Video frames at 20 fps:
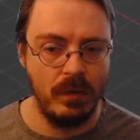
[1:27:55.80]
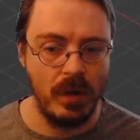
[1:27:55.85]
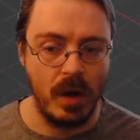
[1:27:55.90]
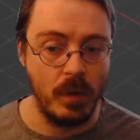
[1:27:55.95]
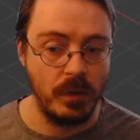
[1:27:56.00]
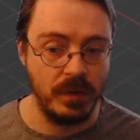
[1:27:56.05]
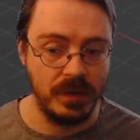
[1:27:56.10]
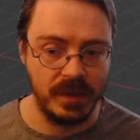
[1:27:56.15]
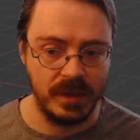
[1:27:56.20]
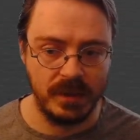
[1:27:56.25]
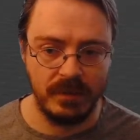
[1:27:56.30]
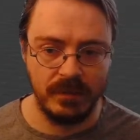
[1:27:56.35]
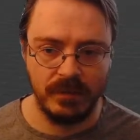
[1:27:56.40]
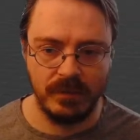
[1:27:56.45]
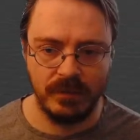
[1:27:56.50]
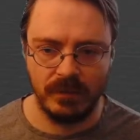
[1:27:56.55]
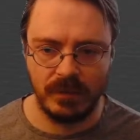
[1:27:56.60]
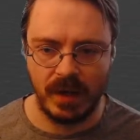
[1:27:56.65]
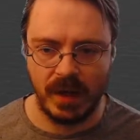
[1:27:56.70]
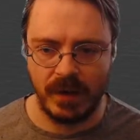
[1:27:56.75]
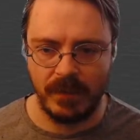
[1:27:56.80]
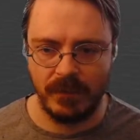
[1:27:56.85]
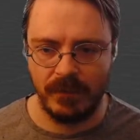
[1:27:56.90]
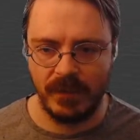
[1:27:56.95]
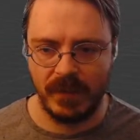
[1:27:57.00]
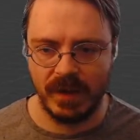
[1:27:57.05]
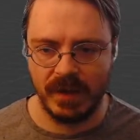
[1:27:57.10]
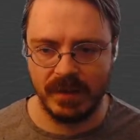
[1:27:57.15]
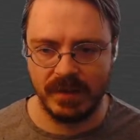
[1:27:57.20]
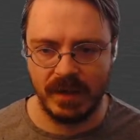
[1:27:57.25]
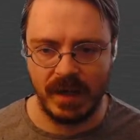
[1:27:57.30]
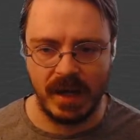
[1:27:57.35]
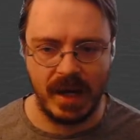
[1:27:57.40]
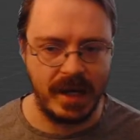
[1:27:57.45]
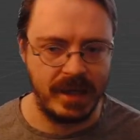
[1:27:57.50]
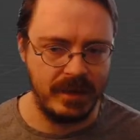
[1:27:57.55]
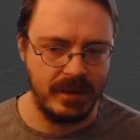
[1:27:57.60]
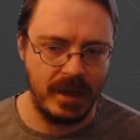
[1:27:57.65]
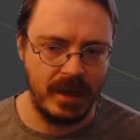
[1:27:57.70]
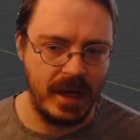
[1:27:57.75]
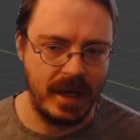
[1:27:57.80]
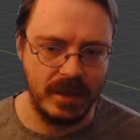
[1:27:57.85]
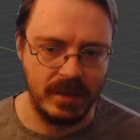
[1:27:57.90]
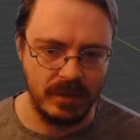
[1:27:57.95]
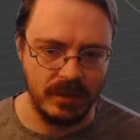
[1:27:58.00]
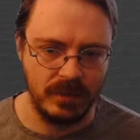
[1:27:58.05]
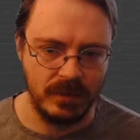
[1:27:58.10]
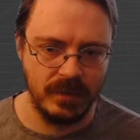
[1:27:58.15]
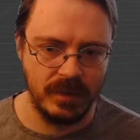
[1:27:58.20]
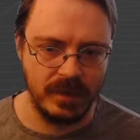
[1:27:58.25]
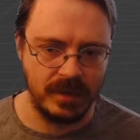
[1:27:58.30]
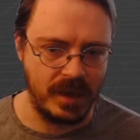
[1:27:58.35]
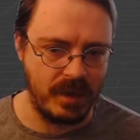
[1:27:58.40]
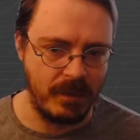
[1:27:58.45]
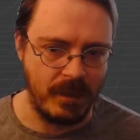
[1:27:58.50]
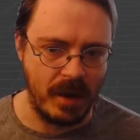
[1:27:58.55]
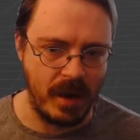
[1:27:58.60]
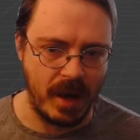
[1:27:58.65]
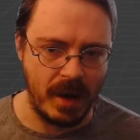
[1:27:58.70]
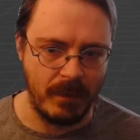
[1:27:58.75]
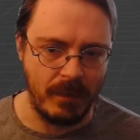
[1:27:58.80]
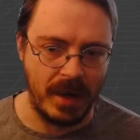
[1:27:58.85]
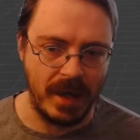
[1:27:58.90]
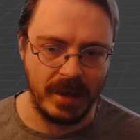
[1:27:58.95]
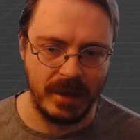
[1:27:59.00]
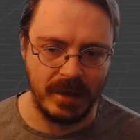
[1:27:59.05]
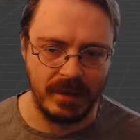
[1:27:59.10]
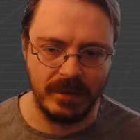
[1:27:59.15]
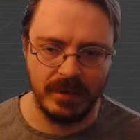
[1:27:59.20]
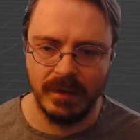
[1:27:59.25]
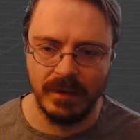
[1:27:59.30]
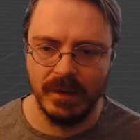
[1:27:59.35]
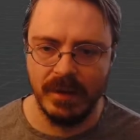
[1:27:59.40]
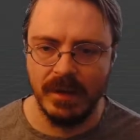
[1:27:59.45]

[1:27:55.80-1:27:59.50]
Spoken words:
owns it, right? Because I do, because I made it.